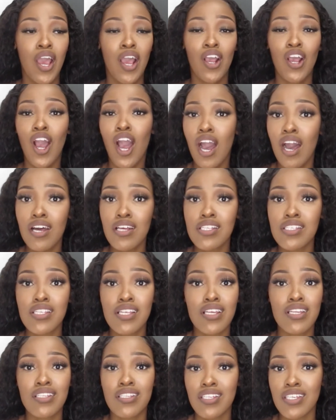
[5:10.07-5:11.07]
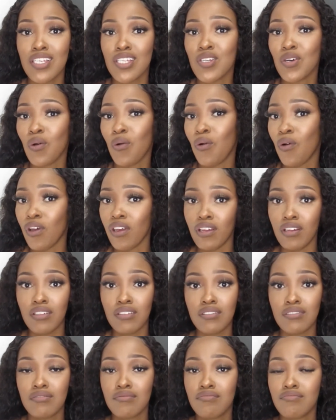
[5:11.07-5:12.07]
Cars need
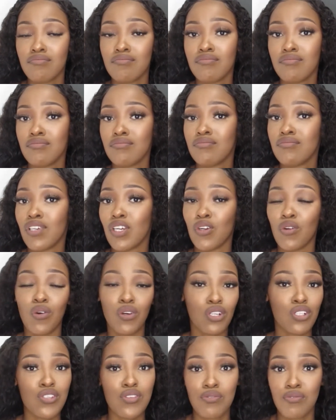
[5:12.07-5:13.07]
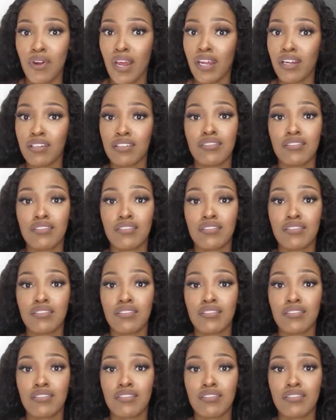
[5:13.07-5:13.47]
oil in order to run.